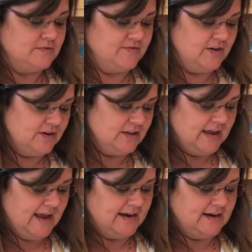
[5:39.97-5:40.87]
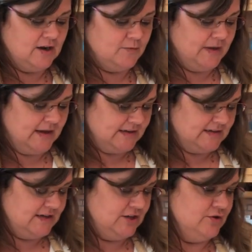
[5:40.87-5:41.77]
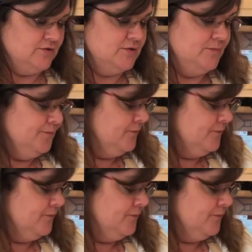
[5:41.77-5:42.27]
very glad, and I hope that continues.